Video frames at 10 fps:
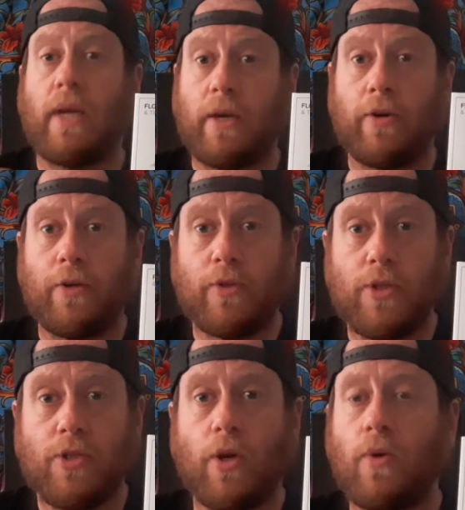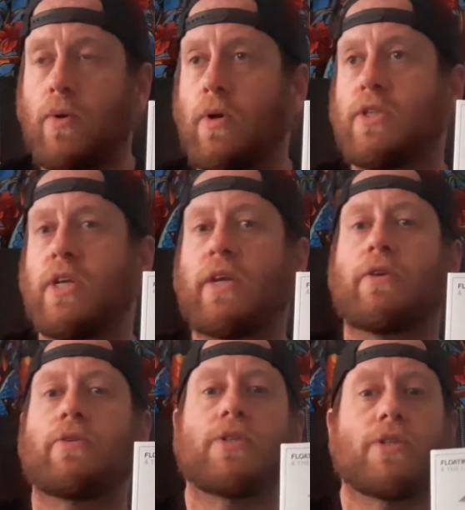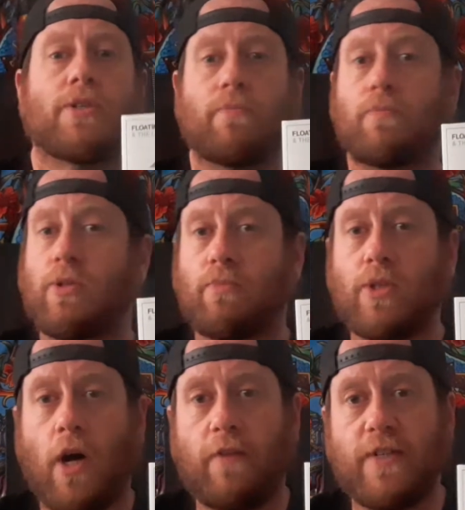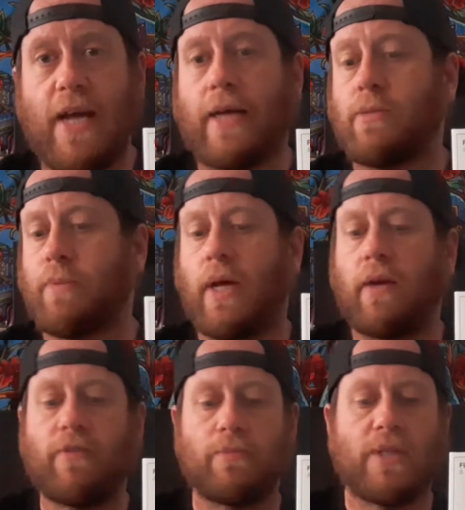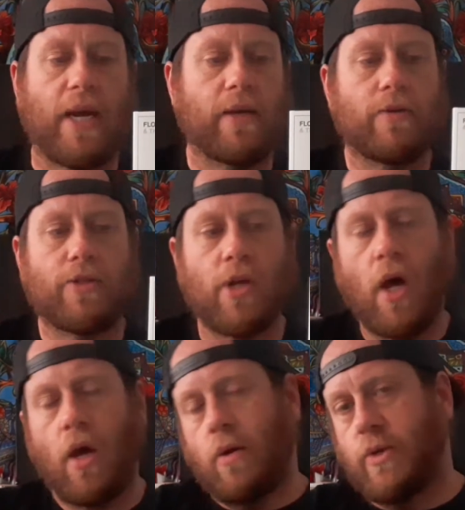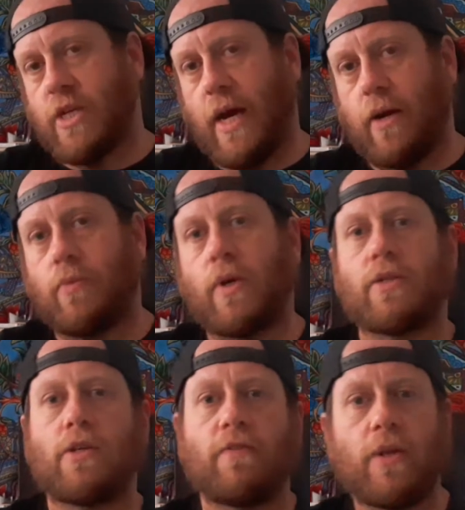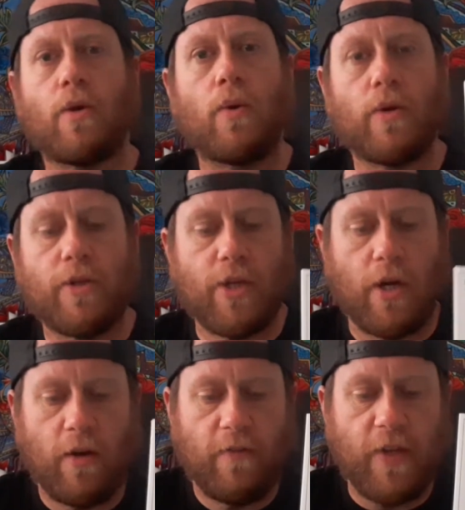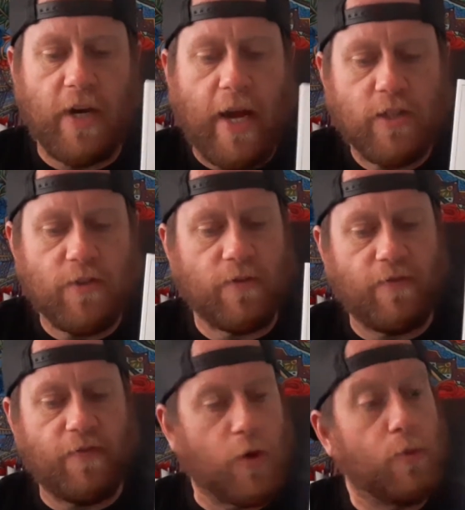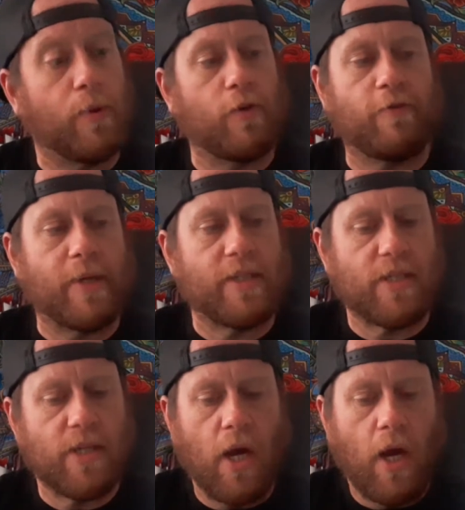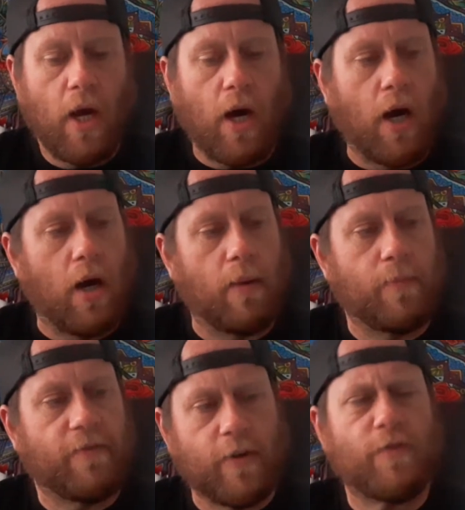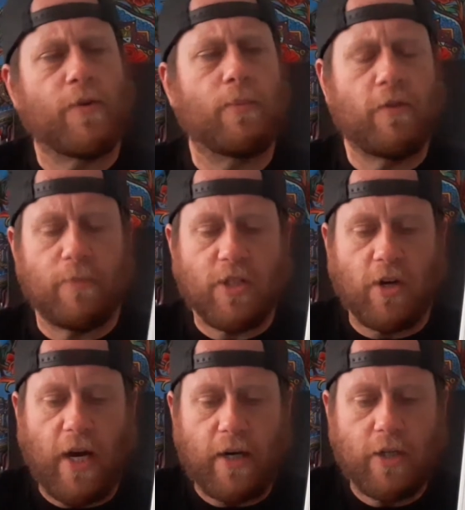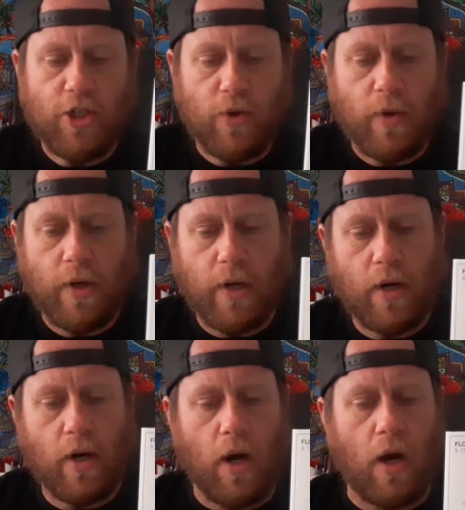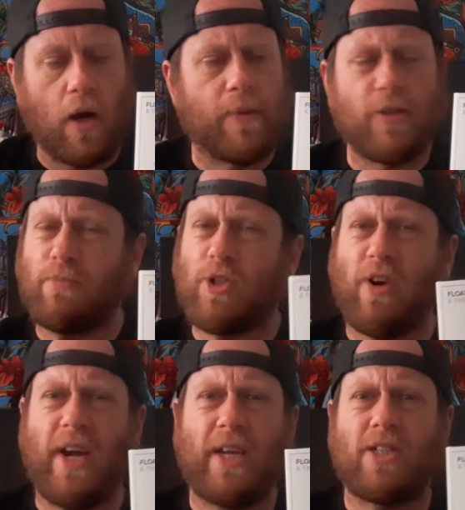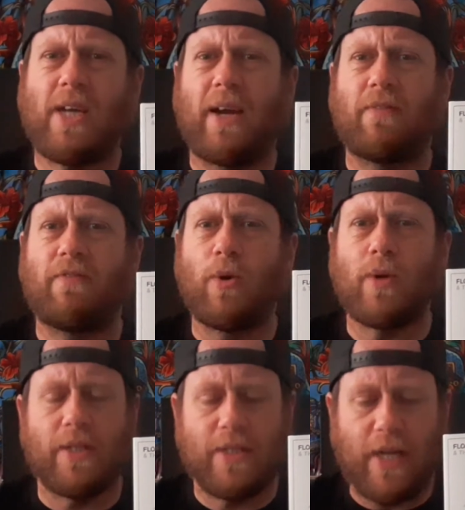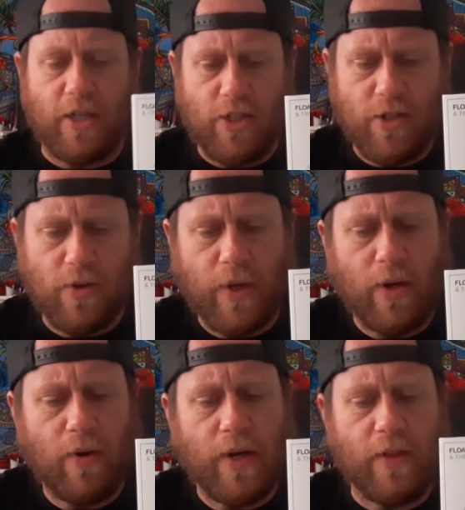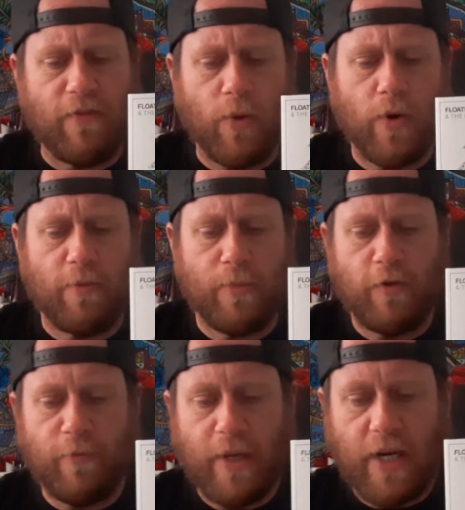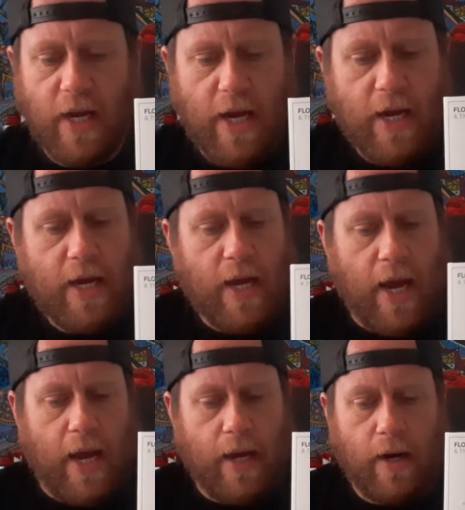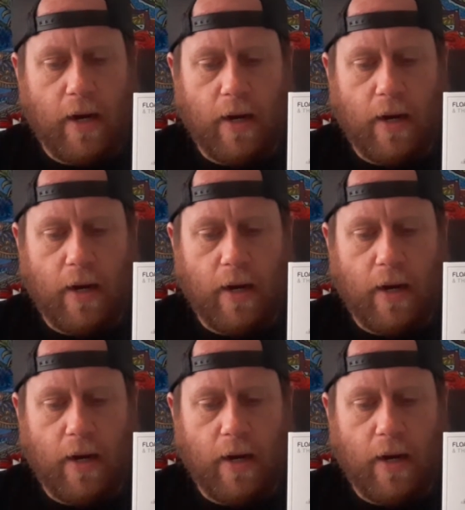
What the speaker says: introduces the chords, it introduces some soft sax playing from Sanders, which kind of runs over the course of the next few movements. The first few movements are kind of short. There's some strange kind of vocalizations going on in the 4th movement, and